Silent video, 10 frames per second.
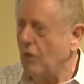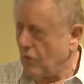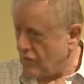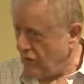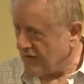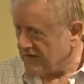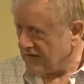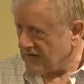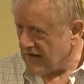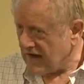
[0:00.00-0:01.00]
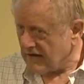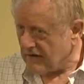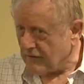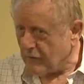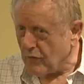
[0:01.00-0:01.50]
or Constantine
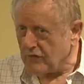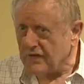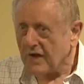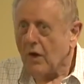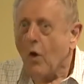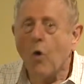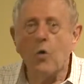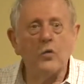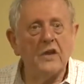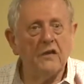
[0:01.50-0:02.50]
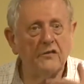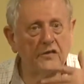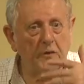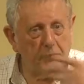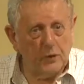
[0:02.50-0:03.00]
the First who
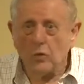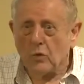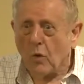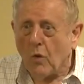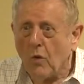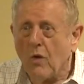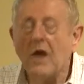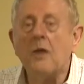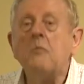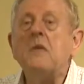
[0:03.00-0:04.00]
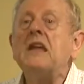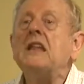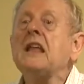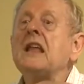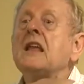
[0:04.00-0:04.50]
gives the blue law
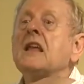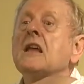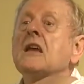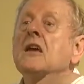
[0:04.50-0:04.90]
meaning